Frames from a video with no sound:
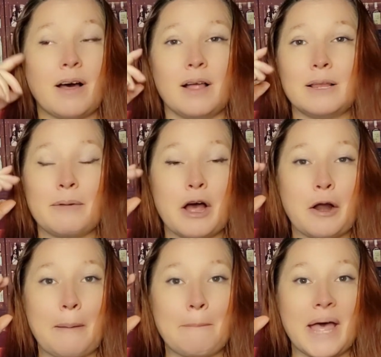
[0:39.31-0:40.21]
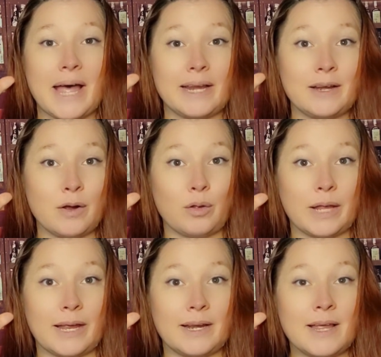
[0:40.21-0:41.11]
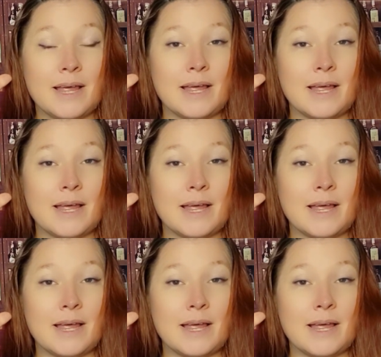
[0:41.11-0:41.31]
all about Paddy Nolan.